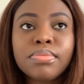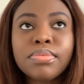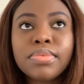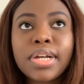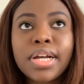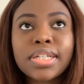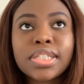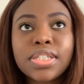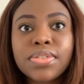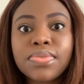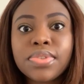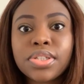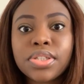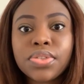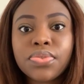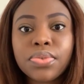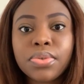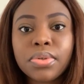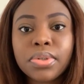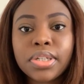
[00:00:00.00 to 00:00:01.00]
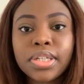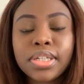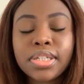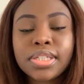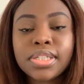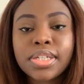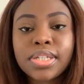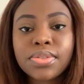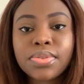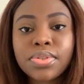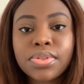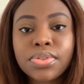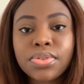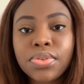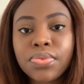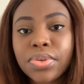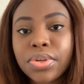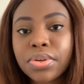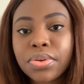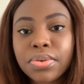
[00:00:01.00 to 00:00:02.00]
activities for kids as well. So
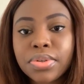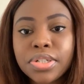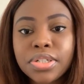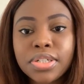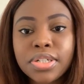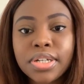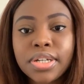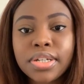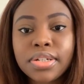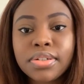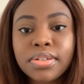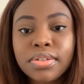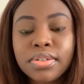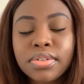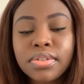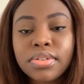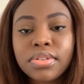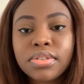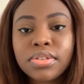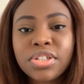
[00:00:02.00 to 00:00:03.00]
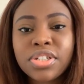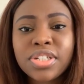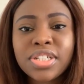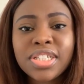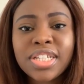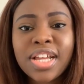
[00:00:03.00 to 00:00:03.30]
if you're a Christian, churches